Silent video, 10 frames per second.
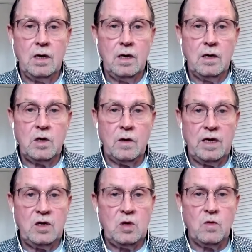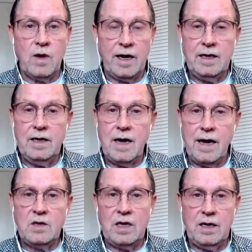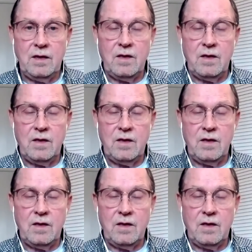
So it's just recognizing